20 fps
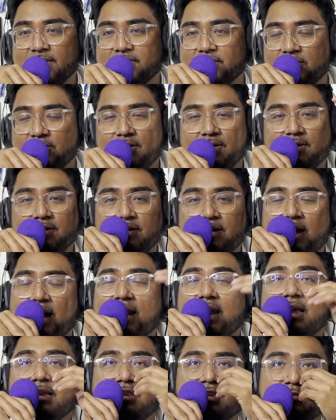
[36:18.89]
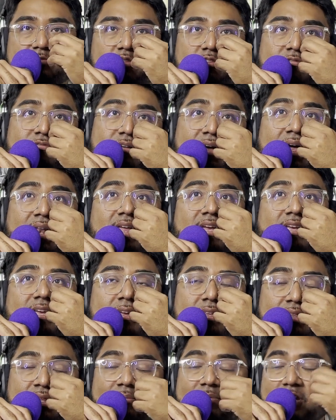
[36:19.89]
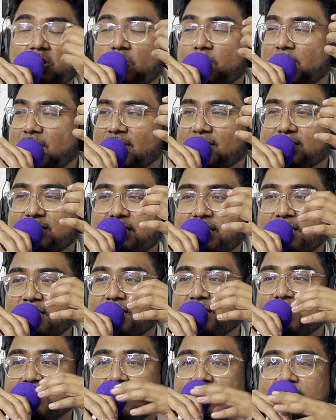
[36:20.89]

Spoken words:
So I like this move. I like it. Let me know what you guys think.